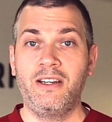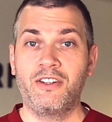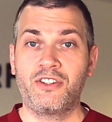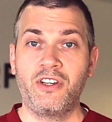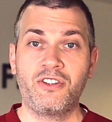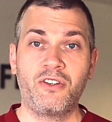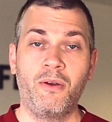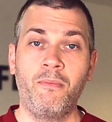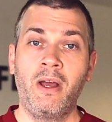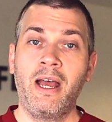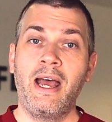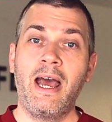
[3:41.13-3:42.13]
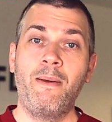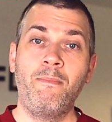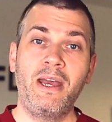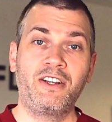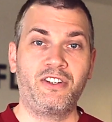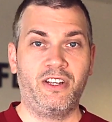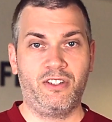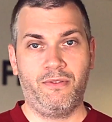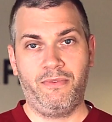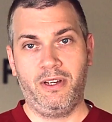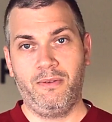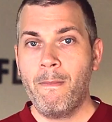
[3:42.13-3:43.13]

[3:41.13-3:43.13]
in the system and make sense of it.